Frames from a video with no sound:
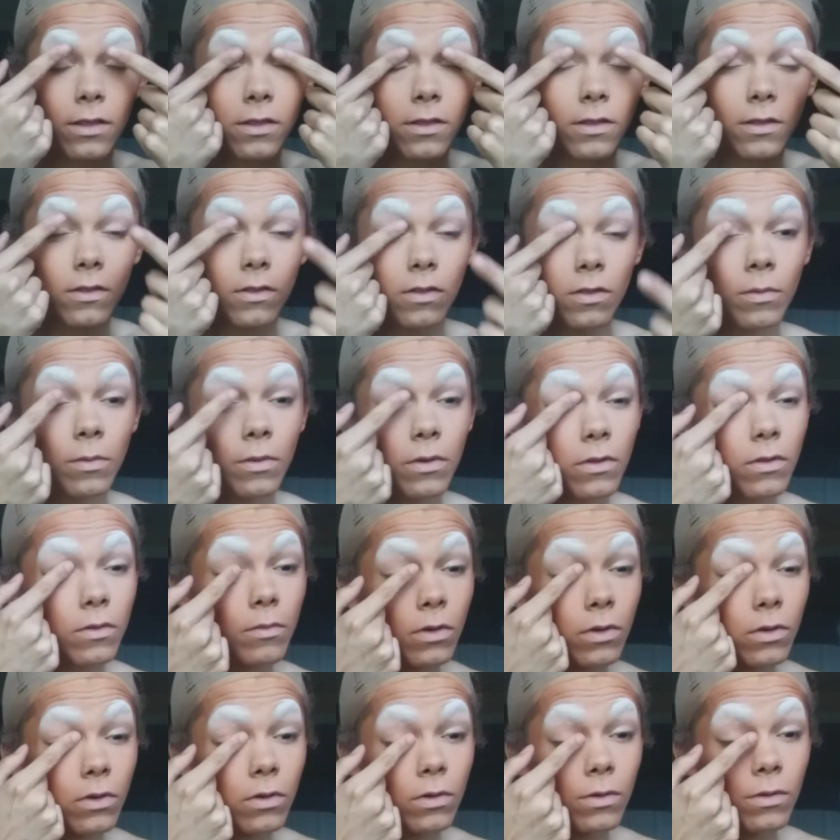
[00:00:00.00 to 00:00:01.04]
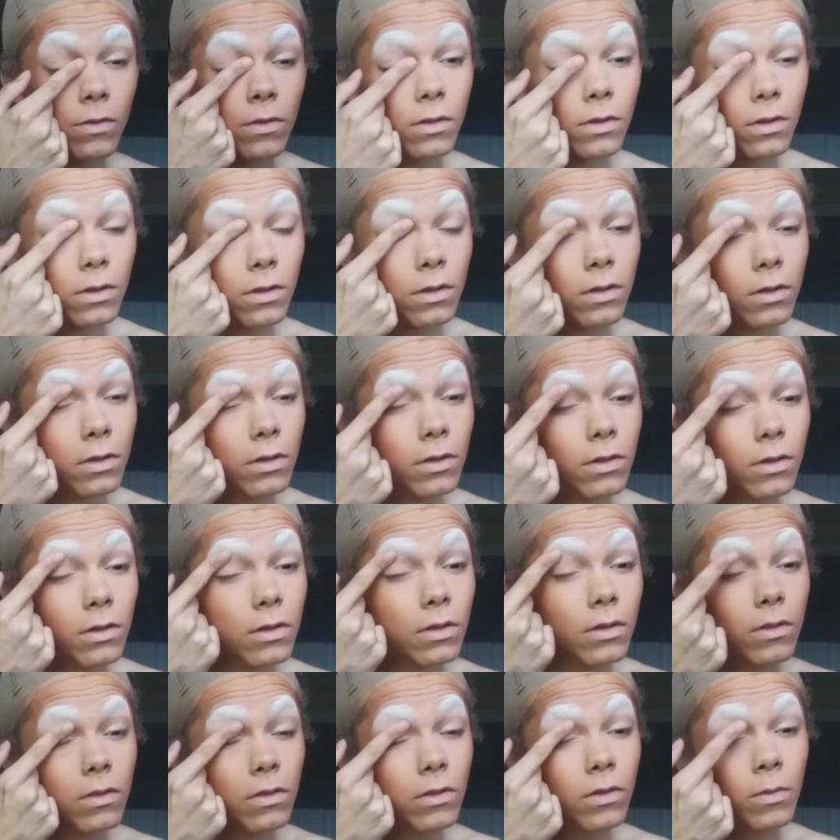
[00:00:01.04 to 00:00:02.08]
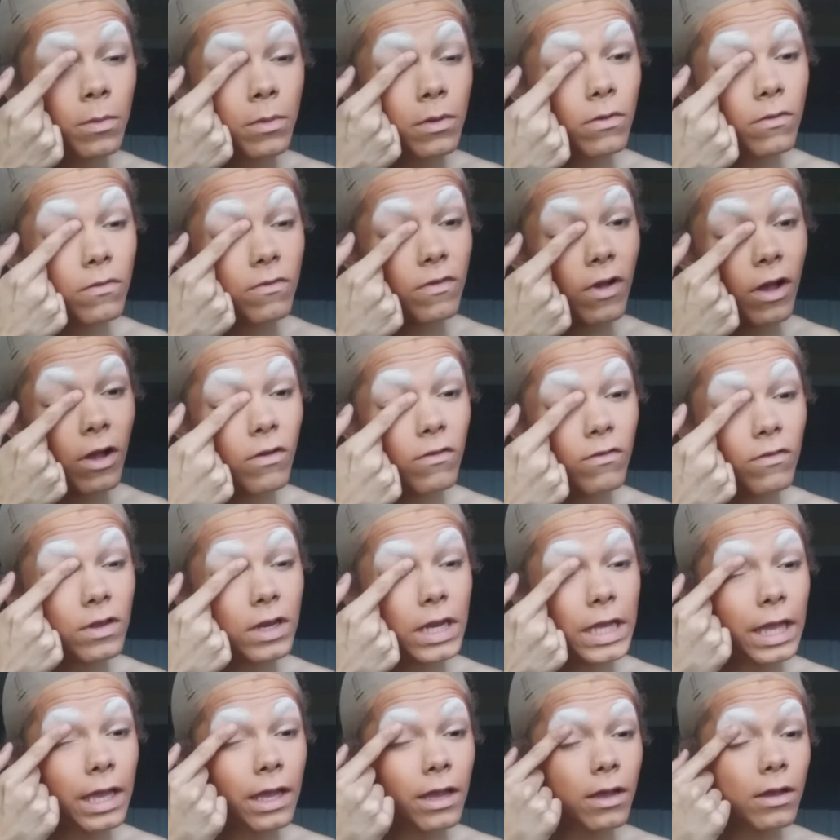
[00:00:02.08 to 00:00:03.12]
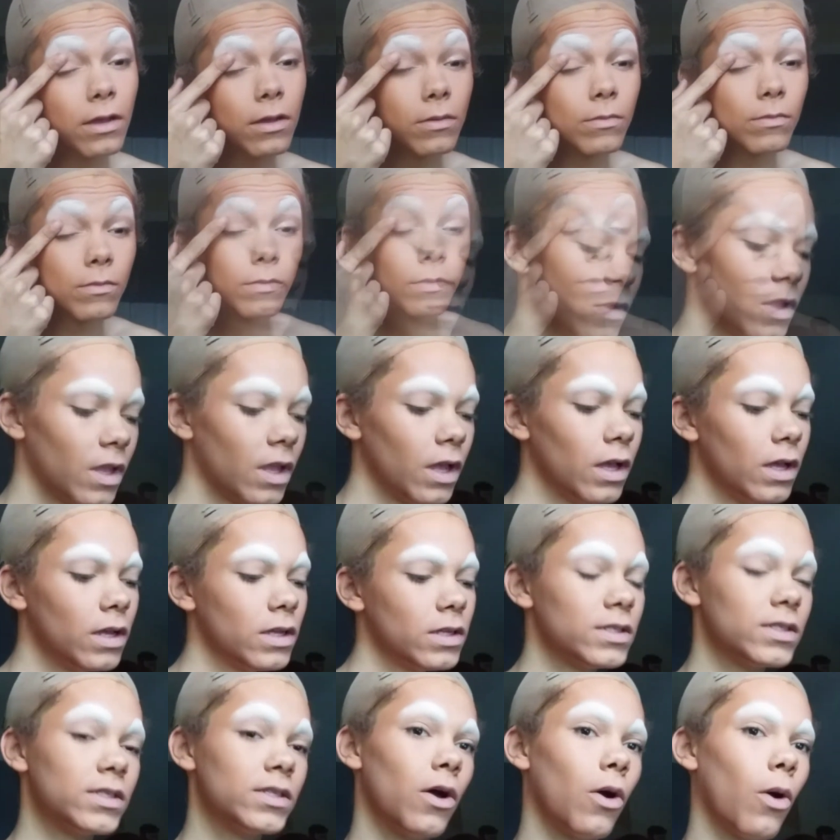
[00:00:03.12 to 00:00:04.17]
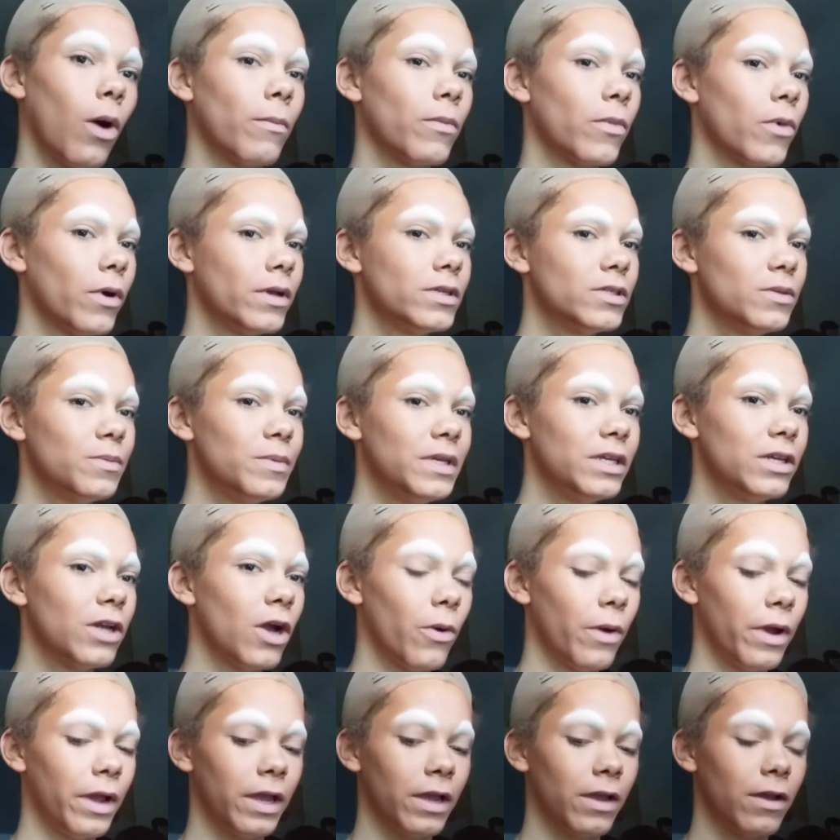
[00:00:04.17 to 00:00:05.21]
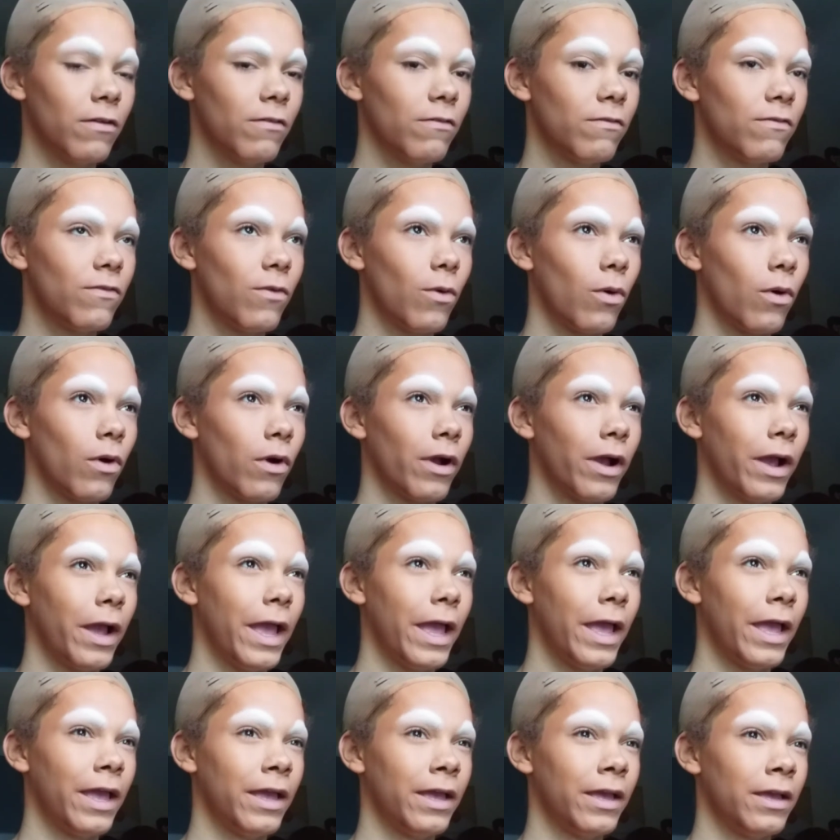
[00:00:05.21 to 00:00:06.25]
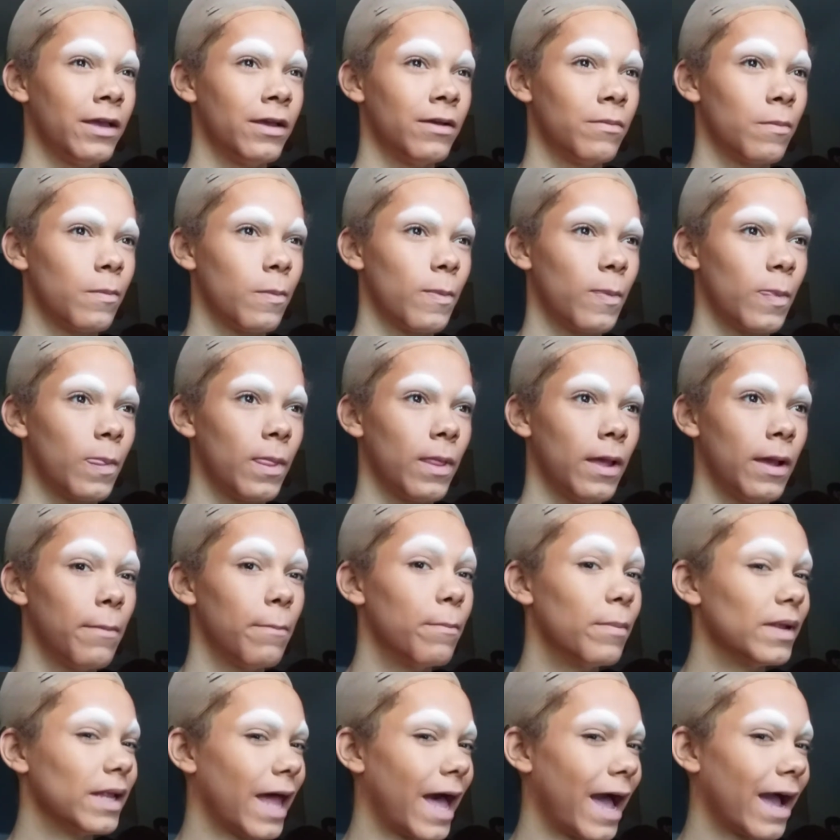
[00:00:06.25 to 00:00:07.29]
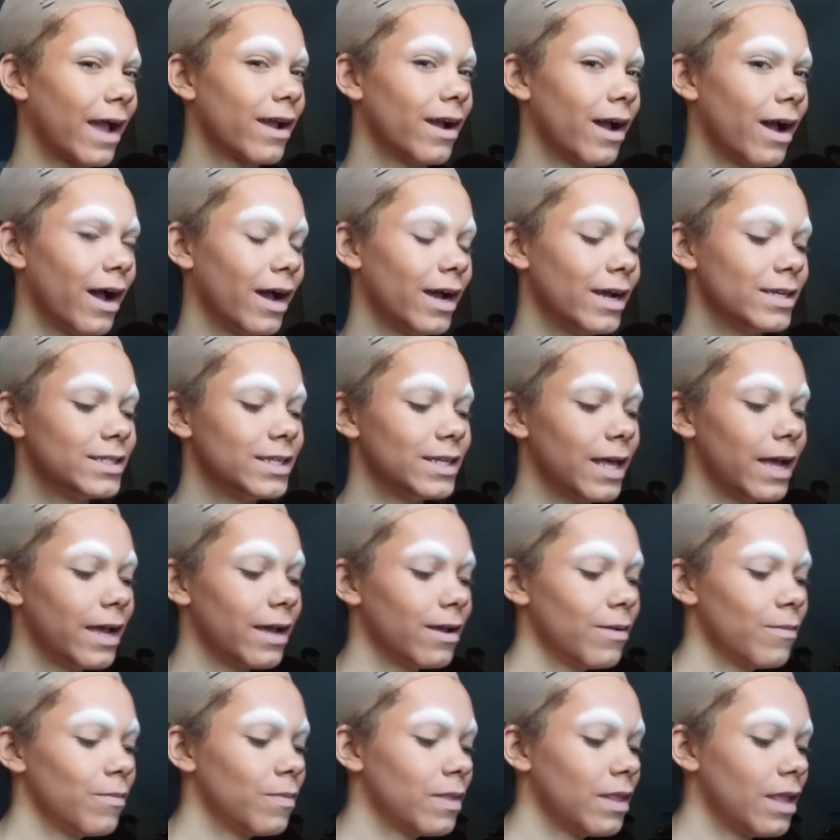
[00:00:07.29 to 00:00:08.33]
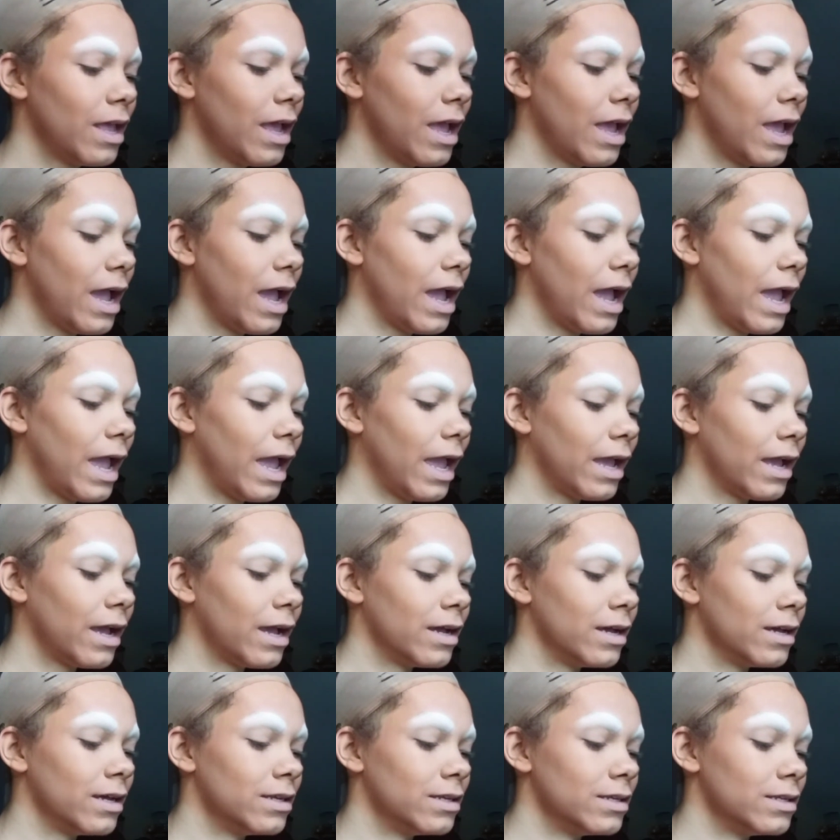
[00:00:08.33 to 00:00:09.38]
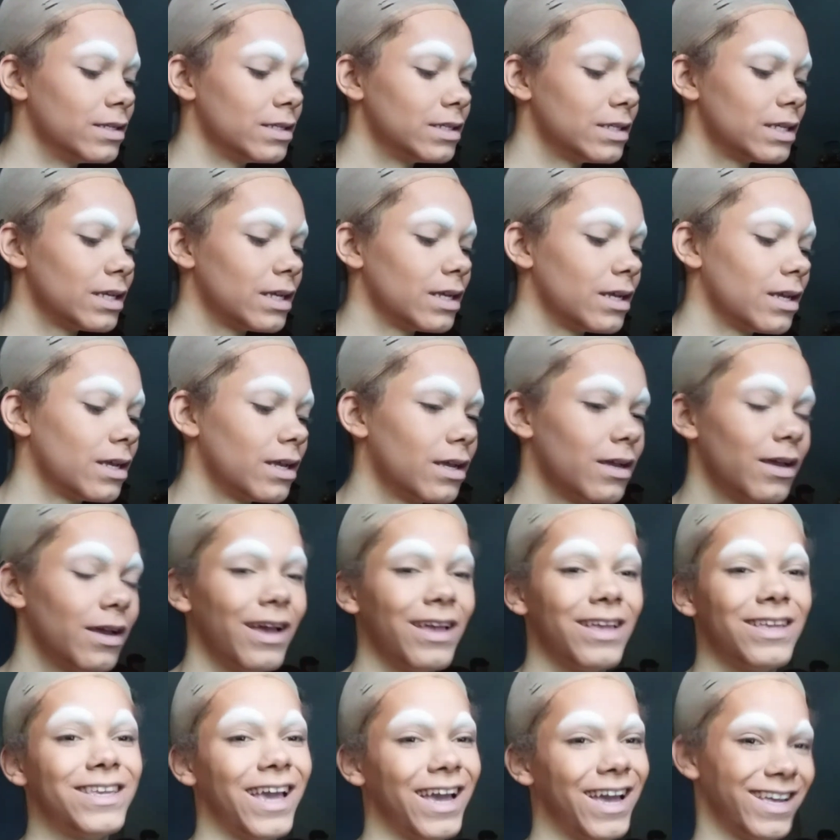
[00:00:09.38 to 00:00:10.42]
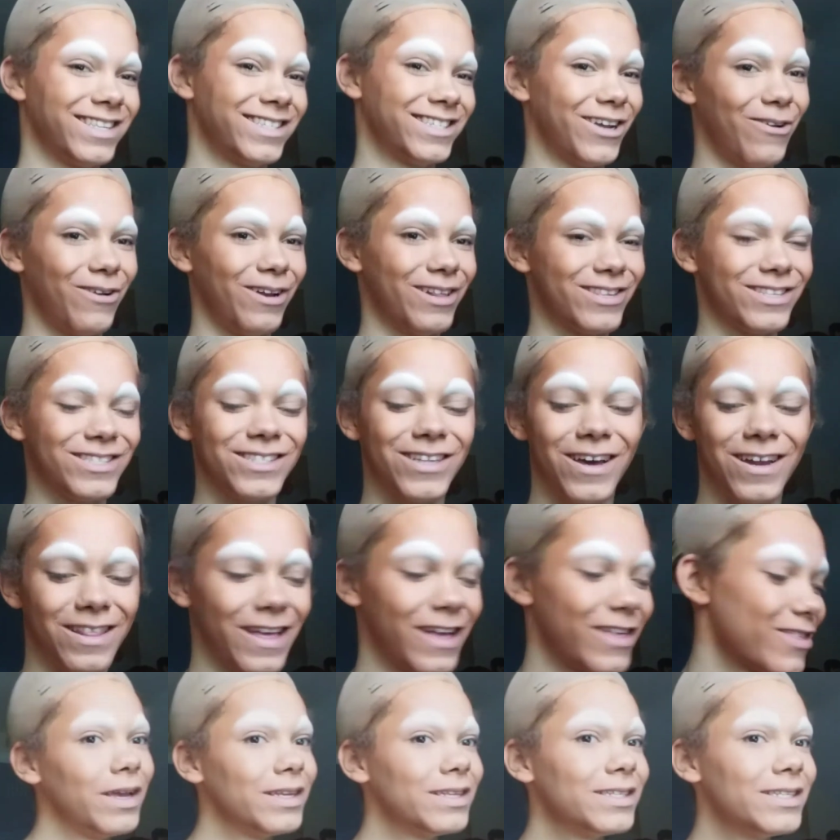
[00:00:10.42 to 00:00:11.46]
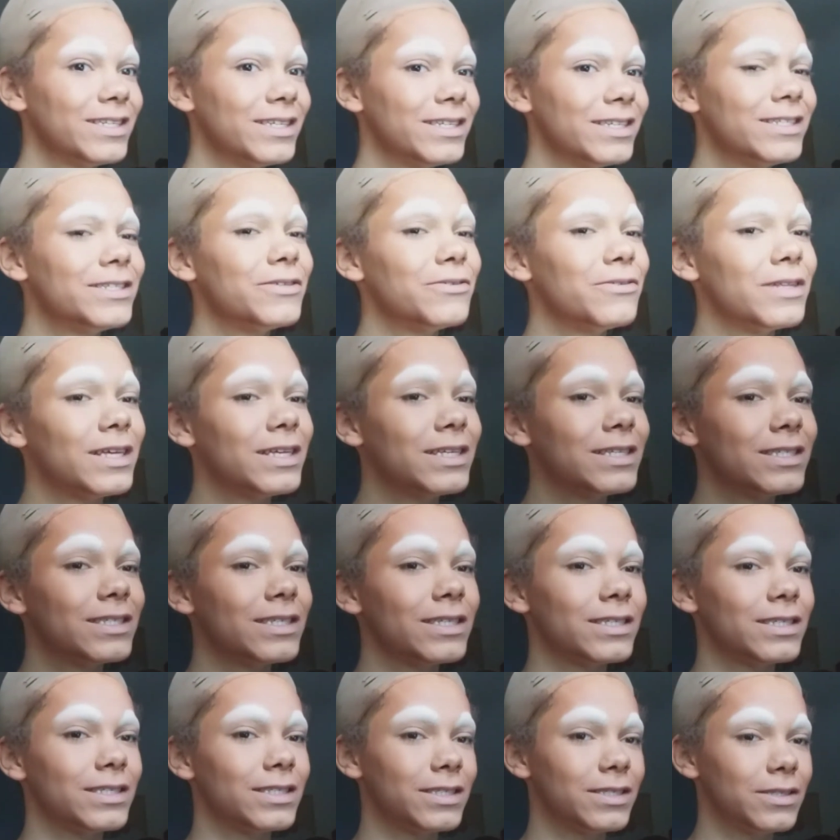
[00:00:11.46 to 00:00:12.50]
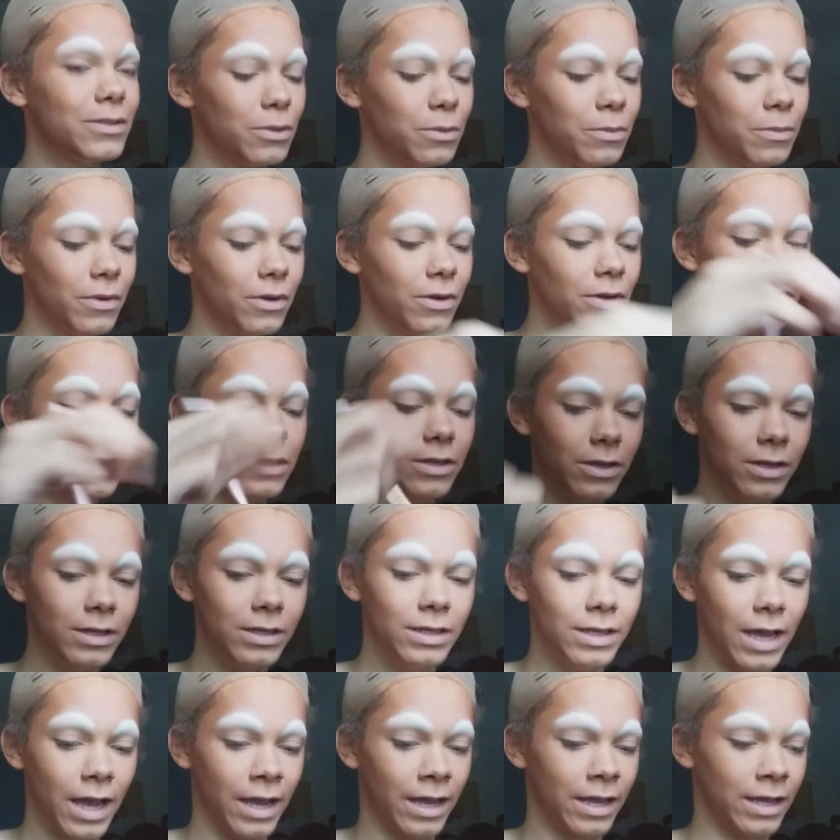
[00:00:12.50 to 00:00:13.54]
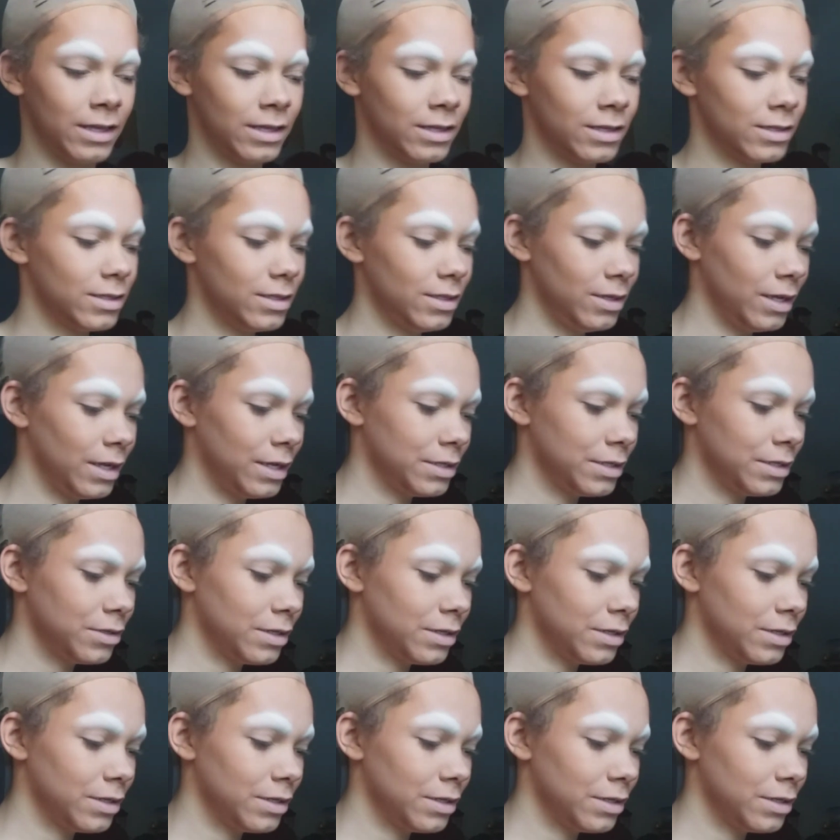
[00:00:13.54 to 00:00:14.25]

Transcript: It's super smooth, super velvety. So I'm going to be going for a black eye today. And totally thought of that. I'm going to do this super good, guys.